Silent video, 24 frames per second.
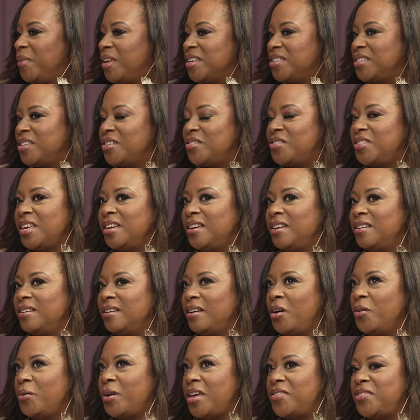because they're
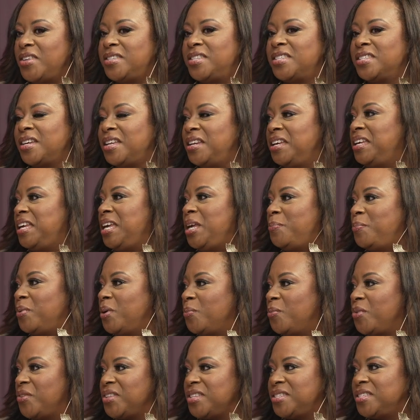thinking, okay, this is going to keep
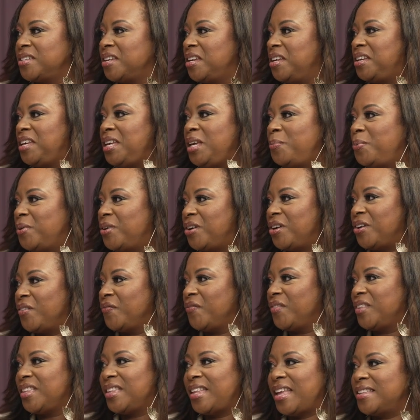him or this is going to keep her.
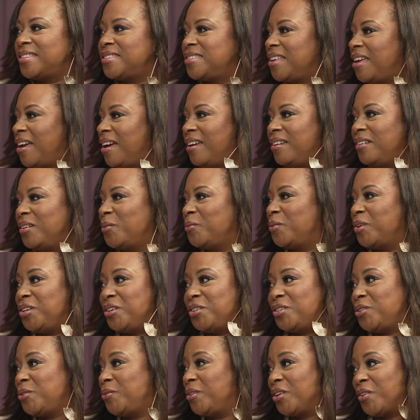That's not what
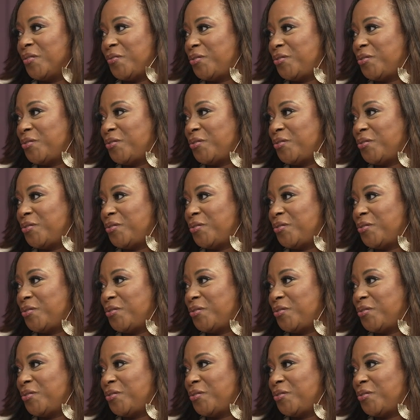you're doing it